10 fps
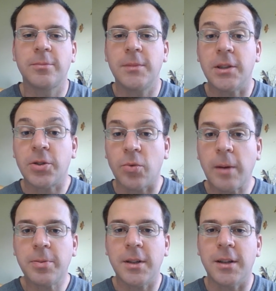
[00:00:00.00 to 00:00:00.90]

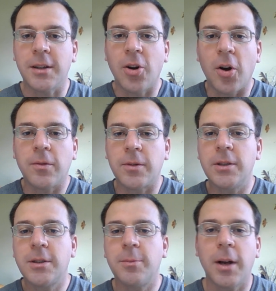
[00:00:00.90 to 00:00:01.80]
disrupted a
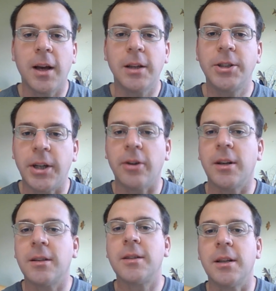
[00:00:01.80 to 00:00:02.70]
conference by
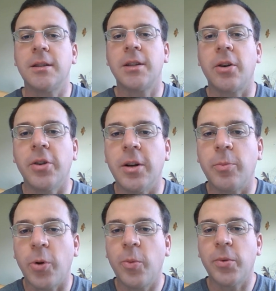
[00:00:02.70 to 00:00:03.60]
sharing things that are
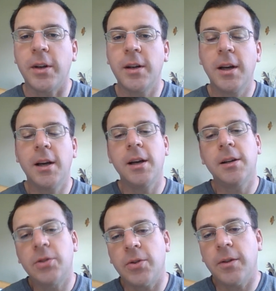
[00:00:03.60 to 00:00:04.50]
inappropriate.
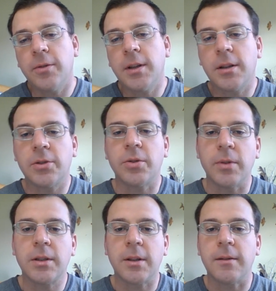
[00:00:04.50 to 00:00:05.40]
So if you think there's a
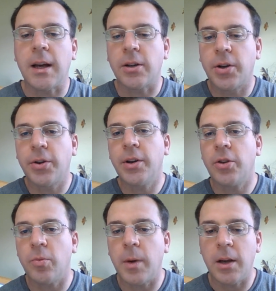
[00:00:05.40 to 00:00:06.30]
risk of that occurring,
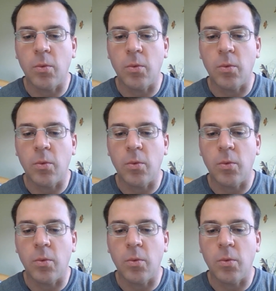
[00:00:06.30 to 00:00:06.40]
you might